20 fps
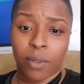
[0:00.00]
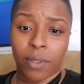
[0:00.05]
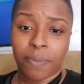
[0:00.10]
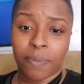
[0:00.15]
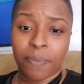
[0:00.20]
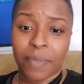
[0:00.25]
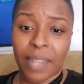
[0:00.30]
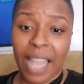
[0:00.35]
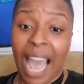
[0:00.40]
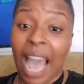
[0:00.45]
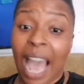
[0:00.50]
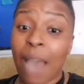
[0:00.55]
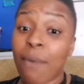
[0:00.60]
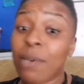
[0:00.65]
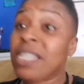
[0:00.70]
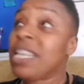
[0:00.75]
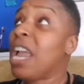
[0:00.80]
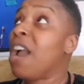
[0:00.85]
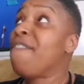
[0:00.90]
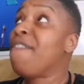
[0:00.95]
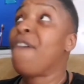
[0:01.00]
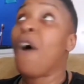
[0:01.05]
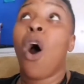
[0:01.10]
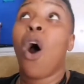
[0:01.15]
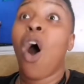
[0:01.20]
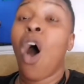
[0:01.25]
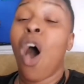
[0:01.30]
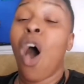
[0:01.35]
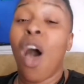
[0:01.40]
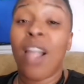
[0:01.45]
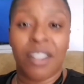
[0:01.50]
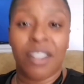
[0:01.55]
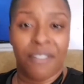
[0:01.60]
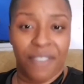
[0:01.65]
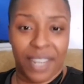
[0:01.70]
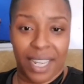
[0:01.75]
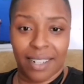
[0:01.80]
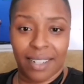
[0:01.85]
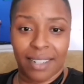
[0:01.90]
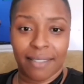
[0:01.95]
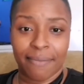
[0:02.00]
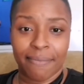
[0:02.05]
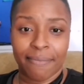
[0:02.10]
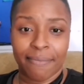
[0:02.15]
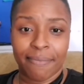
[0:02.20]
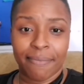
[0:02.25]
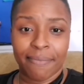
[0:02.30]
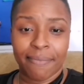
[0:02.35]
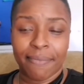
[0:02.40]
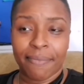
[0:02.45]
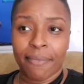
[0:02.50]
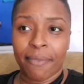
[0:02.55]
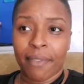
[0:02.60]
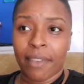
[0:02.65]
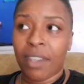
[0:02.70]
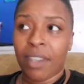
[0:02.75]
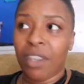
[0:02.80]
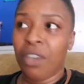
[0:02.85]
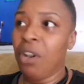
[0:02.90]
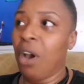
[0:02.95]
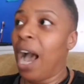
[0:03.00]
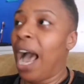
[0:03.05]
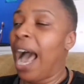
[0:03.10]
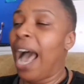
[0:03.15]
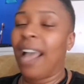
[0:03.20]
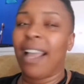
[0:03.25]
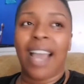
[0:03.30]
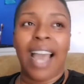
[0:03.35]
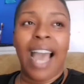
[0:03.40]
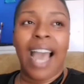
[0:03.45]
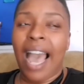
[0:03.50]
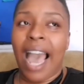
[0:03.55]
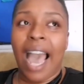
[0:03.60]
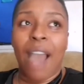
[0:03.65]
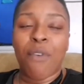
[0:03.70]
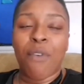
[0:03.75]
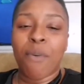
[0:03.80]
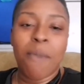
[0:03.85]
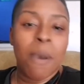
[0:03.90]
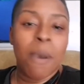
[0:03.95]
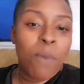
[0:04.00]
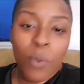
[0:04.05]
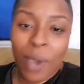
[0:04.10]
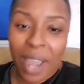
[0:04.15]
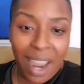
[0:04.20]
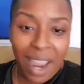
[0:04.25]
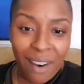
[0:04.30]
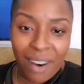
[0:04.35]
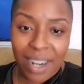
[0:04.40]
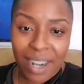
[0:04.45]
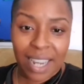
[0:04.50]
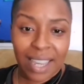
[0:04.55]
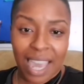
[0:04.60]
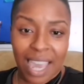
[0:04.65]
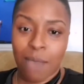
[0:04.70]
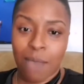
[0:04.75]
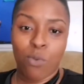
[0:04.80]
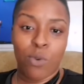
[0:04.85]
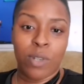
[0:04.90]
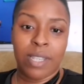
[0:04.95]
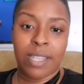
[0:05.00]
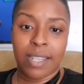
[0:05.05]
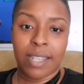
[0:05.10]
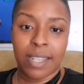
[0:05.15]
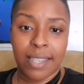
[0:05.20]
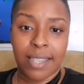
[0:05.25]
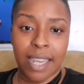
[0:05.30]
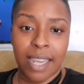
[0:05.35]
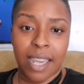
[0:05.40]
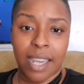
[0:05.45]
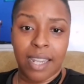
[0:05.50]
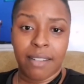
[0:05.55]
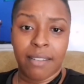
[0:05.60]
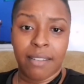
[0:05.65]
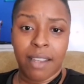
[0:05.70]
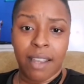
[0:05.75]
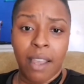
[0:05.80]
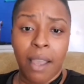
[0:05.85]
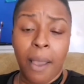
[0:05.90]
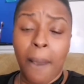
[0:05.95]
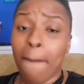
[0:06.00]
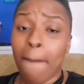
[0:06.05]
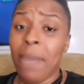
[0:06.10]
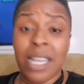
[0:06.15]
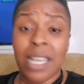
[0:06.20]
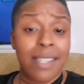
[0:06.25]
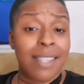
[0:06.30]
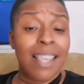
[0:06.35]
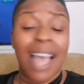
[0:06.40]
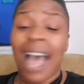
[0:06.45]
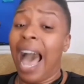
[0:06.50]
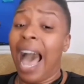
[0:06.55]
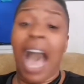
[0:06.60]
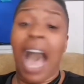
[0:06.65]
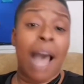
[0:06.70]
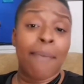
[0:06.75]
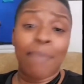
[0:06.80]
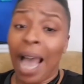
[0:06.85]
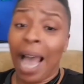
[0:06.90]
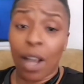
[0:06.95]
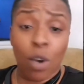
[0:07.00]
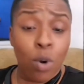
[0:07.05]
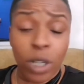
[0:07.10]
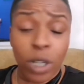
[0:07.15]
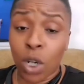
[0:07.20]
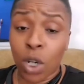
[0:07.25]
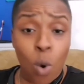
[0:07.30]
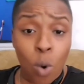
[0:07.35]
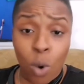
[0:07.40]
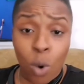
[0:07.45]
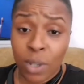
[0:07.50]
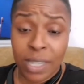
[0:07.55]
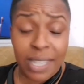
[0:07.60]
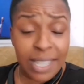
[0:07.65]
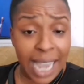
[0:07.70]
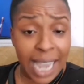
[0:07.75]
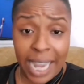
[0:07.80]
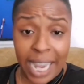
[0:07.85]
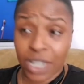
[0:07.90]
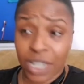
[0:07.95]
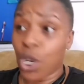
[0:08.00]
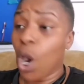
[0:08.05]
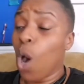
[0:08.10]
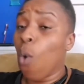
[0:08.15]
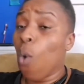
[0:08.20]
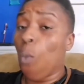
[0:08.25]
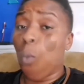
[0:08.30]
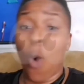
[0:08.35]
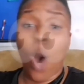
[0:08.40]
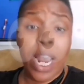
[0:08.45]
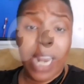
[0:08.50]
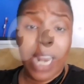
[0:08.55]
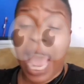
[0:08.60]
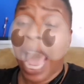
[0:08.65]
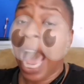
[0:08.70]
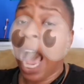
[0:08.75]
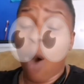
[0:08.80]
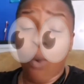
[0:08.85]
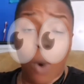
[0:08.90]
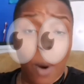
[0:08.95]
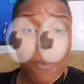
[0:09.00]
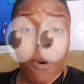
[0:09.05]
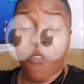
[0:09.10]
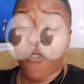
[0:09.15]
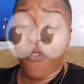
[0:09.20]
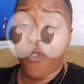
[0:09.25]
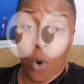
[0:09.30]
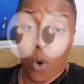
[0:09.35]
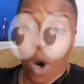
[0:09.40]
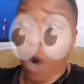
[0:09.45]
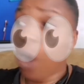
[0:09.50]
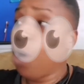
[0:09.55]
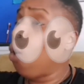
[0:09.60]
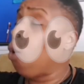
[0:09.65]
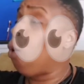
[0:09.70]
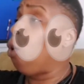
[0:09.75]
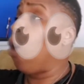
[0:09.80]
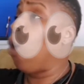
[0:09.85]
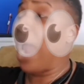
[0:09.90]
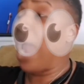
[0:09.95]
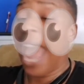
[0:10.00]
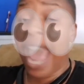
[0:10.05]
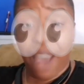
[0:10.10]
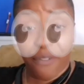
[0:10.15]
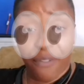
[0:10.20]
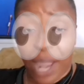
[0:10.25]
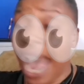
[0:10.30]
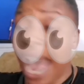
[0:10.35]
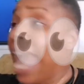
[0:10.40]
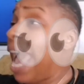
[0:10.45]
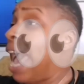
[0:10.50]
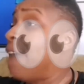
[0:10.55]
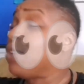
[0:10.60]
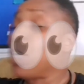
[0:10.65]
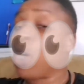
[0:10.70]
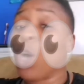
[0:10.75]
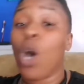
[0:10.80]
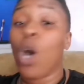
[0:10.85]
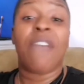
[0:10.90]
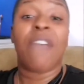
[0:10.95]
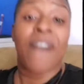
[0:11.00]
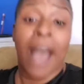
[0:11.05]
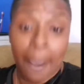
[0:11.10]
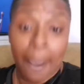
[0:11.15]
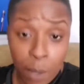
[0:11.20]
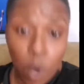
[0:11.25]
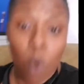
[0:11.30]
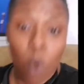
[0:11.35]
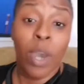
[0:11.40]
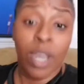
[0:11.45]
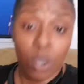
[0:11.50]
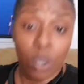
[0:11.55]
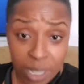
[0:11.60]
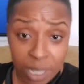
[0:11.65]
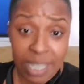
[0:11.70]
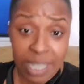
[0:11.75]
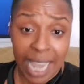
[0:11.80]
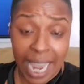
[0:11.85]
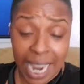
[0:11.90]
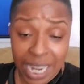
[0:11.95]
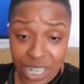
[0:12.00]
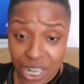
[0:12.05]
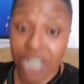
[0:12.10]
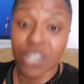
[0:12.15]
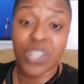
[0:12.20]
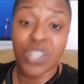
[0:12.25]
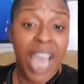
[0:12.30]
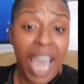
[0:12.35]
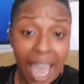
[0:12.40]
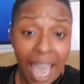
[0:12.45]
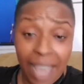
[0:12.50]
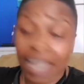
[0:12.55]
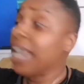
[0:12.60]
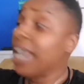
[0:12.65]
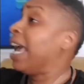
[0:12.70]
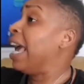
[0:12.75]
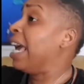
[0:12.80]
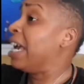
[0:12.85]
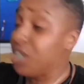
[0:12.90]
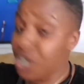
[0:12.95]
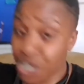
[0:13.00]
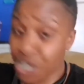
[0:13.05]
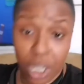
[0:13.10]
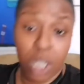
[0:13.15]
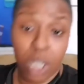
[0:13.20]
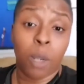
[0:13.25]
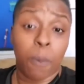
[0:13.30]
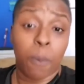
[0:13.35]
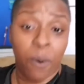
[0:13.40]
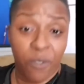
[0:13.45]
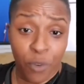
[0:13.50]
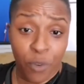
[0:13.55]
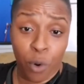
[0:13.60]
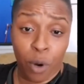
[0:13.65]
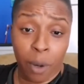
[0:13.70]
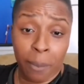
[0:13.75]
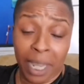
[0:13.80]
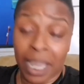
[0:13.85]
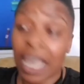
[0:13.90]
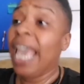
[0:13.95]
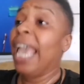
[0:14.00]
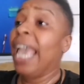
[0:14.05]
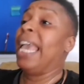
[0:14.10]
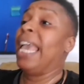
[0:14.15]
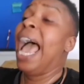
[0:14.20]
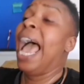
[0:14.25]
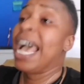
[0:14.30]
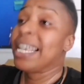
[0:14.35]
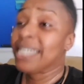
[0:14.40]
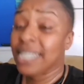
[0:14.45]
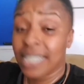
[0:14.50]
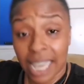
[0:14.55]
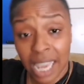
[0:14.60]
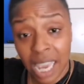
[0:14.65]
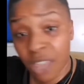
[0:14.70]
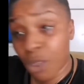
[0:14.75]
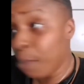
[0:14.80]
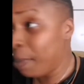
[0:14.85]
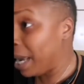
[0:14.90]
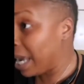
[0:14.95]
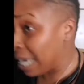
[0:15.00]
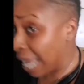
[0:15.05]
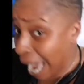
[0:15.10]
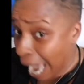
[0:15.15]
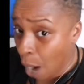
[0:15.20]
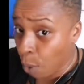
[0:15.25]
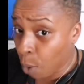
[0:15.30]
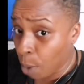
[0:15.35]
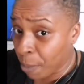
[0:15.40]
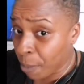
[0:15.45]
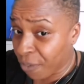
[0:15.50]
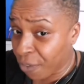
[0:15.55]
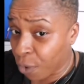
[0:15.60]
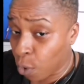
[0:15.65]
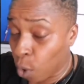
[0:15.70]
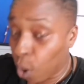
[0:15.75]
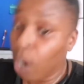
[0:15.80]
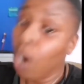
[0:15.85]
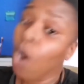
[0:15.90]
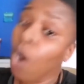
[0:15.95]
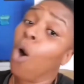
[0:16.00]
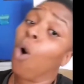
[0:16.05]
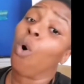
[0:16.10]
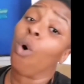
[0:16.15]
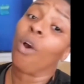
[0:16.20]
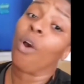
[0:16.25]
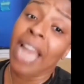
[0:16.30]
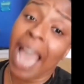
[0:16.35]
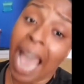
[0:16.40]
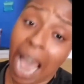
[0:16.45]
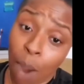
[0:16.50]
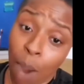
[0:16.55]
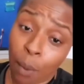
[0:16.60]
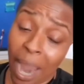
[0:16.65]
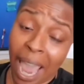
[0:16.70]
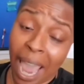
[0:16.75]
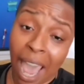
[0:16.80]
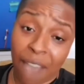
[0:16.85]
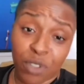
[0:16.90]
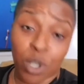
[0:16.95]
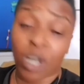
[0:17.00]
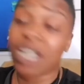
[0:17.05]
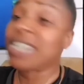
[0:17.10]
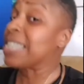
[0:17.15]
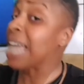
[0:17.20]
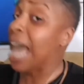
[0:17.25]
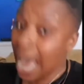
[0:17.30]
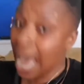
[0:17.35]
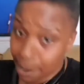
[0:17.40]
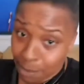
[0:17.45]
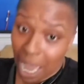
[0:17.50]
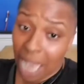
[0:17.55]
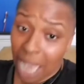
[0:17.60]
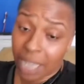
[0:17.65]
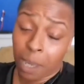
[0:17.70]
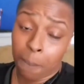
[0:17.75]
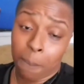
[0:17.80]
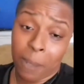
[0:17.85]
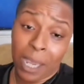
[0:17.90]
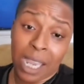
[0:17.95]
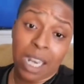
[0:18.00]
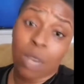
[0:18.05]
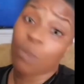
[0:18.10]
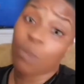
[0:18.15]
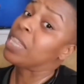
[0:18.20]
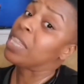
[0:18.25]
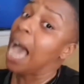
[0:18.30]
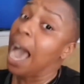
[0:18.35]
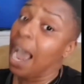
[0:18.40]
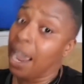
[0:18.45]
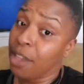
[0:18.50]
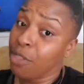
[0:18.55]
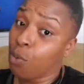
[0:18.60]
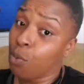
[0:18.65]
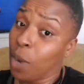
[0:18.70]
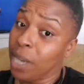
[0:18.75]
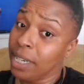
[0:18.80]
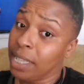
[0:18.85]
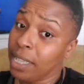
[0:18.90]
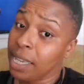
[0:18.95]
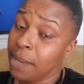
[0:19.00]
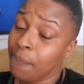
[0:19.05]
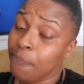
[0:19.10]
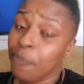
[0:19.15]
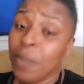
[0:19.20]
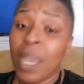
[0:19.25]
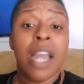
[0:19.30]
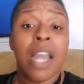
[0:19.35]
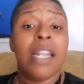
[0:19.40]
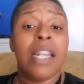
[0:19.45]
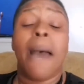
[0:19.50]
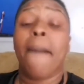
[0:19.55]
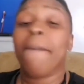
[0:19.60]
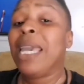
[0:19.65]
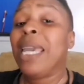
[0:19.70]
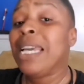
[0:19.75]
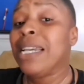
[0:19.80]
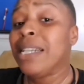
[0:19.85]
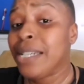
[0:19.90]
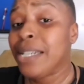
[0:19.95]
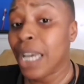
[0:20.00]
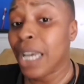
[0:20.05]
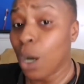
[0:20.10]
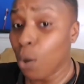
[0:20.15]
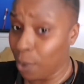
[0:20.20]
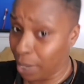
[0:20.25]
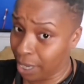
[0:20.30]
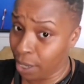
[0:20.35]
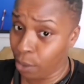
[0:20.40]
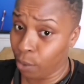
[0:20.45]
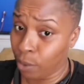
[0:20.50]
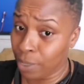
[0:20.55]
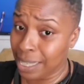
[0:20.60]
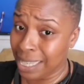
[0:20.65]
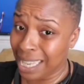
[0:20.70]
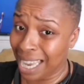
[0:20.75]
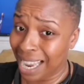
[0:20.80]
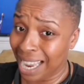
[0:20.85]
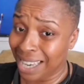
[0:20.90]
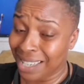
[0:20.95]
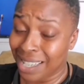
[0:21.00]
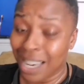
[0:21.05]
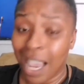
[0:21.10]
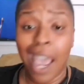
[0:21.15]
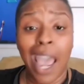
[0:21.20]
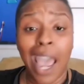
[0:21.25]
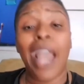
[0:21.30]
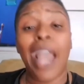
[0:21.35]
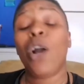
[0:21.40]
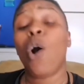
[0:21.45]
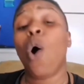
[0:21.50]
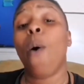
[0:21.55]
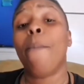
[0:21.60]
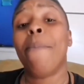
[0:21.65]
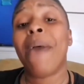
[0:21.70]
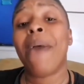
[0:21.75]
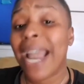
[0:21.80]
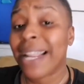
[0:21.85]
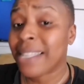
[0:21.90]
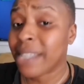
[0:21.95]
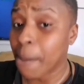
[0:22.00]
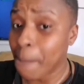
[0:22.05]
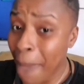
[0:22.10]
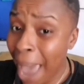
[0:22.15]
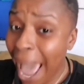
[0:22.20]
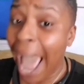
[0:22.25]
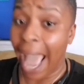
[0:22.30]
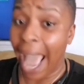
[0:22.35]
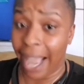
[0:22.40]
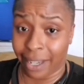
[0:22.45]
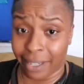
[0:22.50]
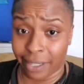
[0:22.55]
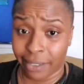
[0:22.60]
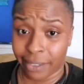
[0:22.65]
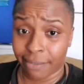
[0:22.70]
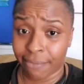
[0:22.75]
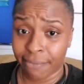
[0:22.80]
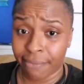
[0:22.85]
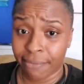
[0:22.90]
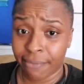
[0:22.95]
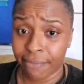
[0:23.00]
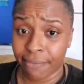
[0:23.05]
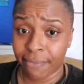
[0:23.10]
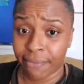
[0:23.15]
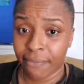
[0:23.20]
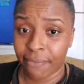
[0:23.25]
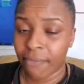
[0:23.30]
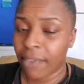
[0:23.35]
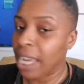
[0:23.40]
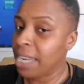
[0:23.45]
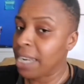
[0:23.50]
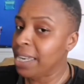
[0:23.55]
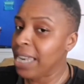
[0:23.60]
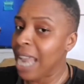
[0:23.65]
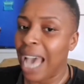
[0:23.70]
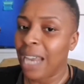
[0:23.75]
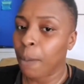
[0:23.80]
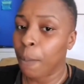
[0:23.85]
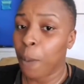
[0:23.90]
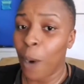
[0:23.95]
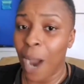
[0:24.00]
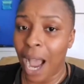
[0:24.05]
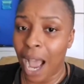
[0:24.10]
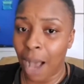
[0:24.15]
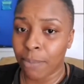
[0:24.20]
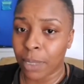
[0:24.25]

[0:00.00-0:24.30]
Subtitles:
I was there for all of it. You know, I remember when Erica came onto the scene. Miss, I'm not going to go on stage 1 hour before or after. I have to go. If I'm going on stage and Jag and Jill are performing, it has to either be an hour before or an hour after, because I'm not competing with either one of them. Now, me and Jill would get on stage and go back to back. Not a problem.